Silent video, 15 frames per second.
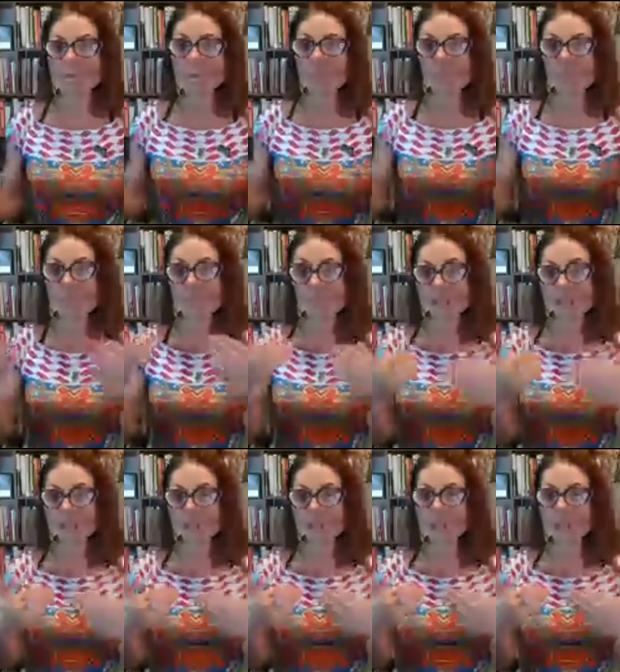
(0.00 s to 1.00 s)
I mean,
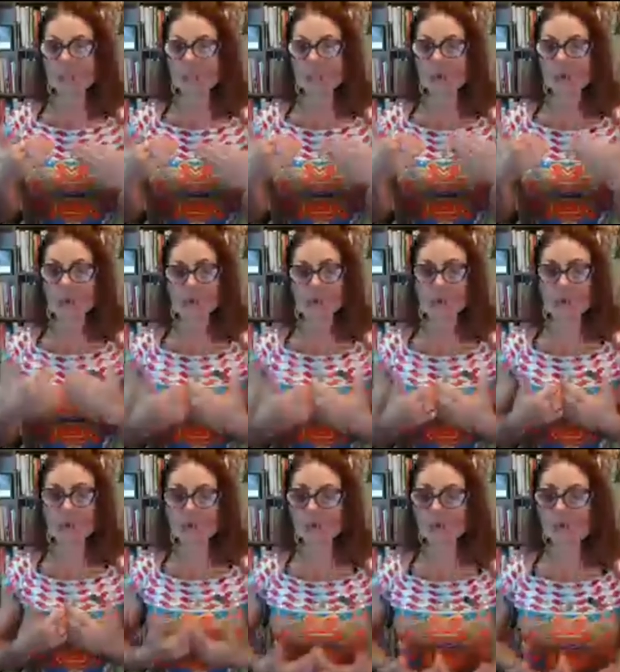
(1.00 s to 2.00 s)
that's why you
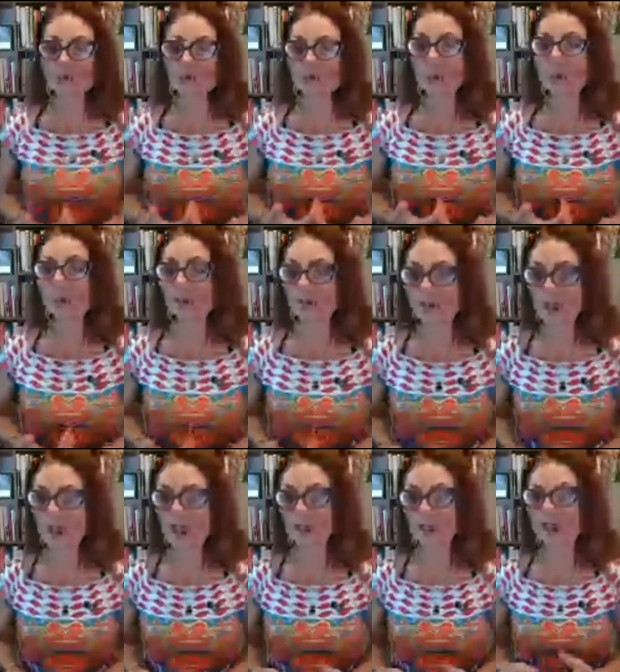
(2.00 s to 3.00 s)
had these leaders
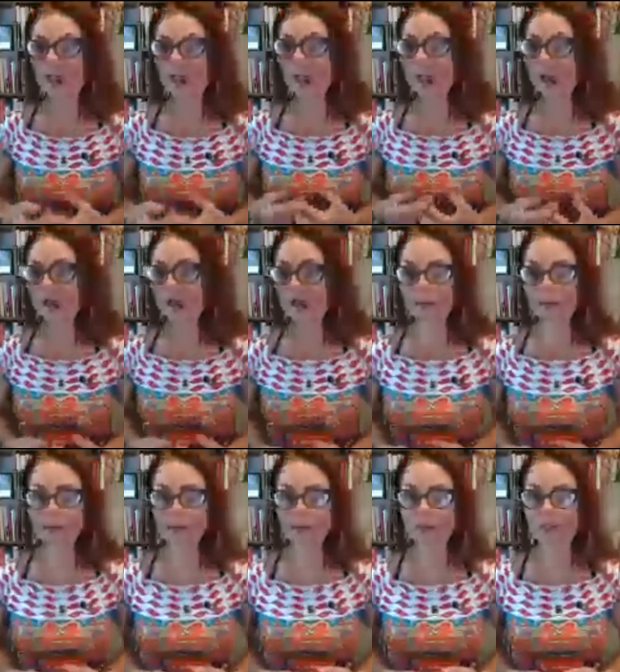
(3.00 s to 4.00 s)
family, that were
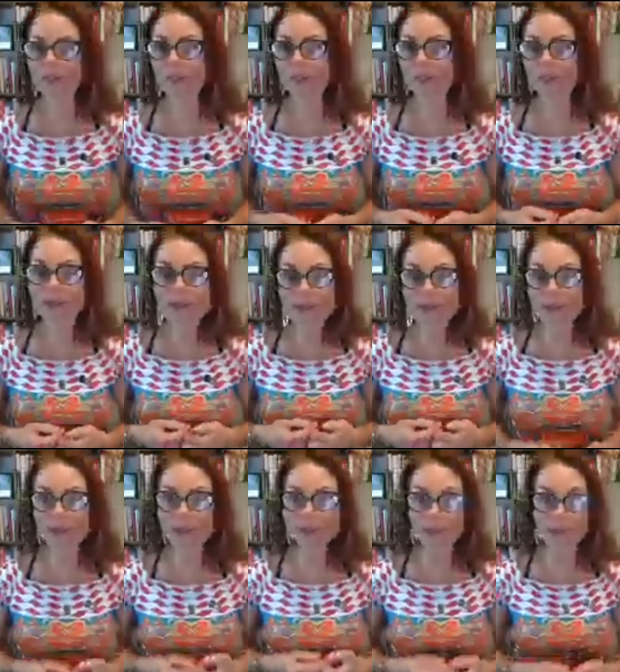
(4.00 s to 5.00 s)
here along the way,
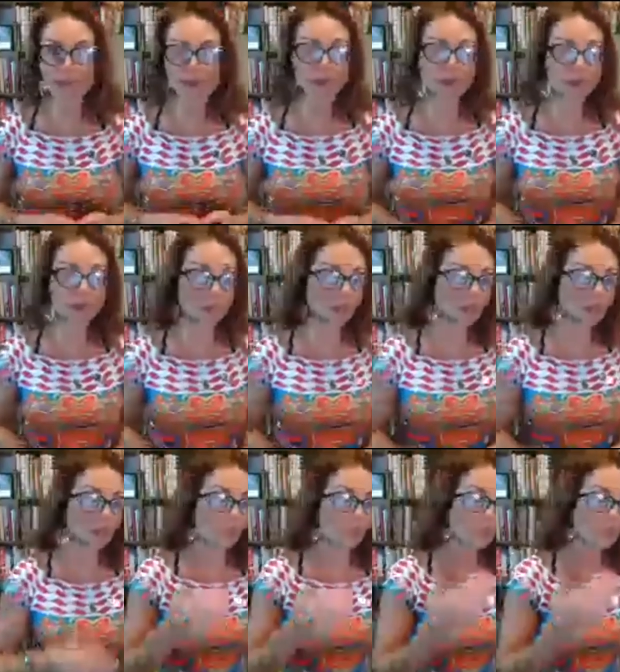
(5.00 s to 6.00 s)
that were standing
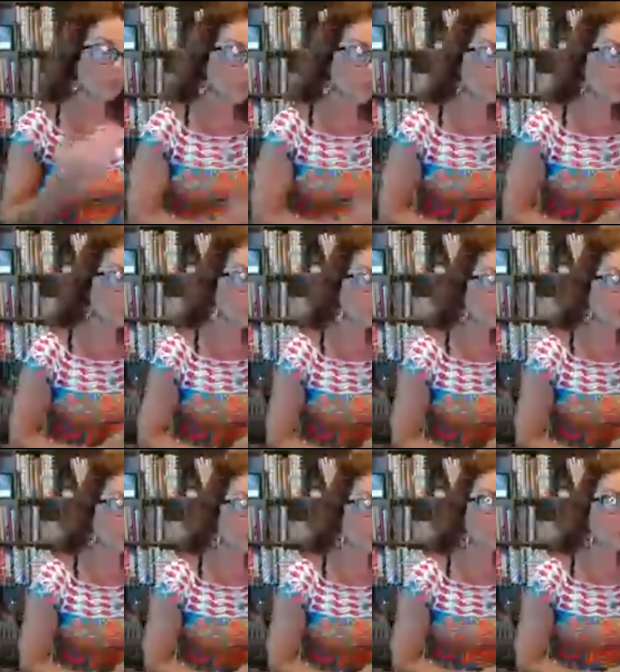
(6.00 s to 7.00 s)
strong
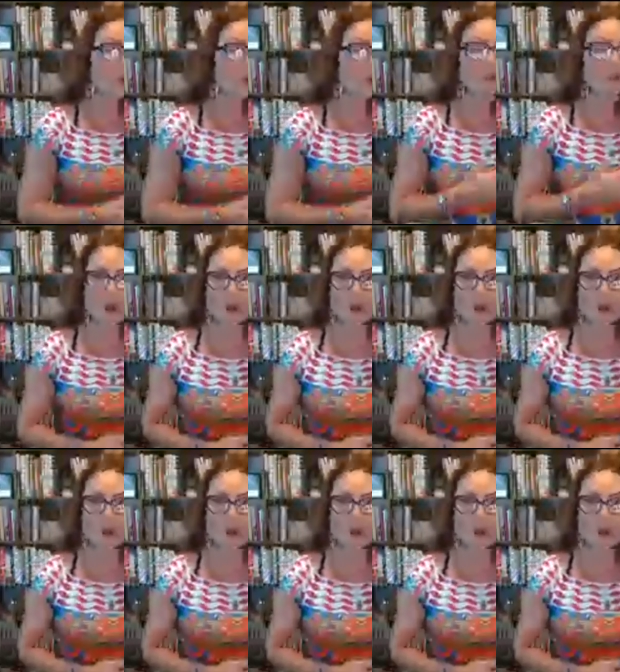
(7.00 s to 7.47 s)
for you.